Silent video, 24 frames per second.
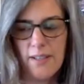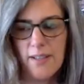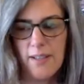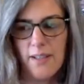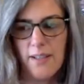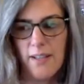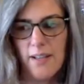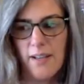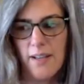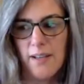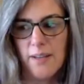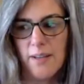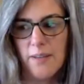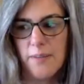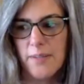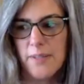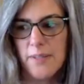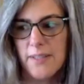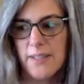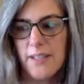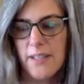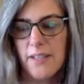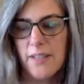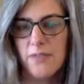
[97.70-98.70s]
uh,
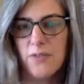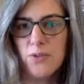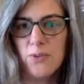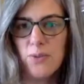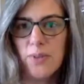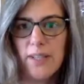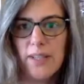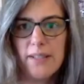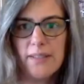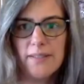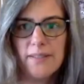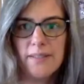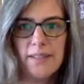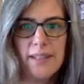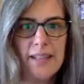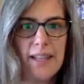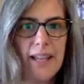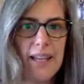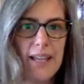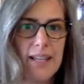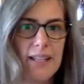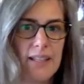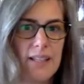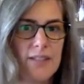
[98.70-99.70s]
instead of doing
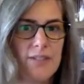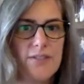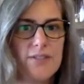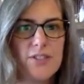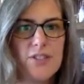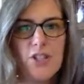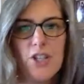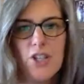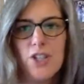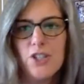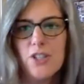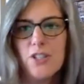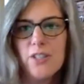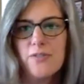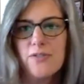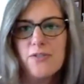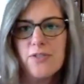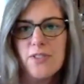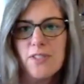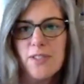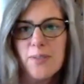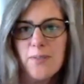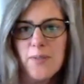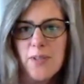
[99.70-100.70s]
leg lifts, changing it for
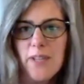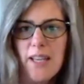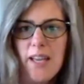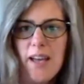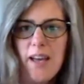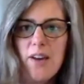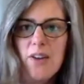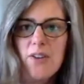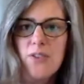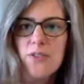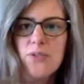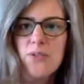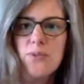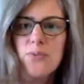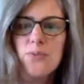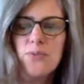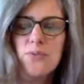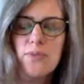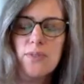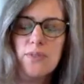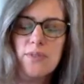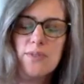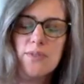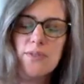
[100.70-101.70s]
something else.
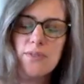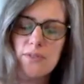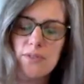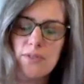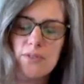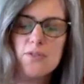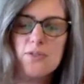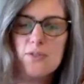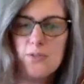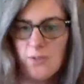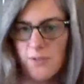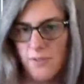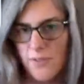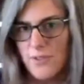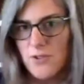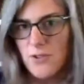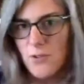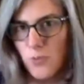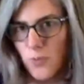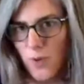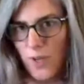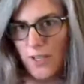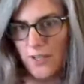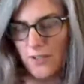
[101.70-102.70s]
There's there's there's
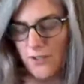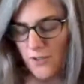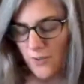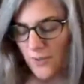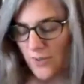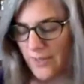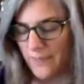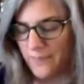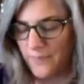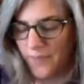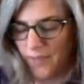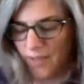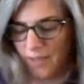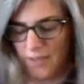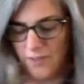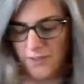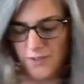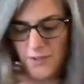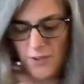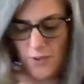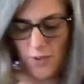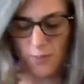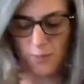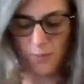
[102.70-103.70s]
a way to do it.
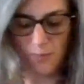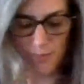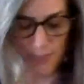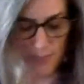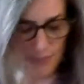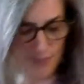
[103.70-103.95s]
So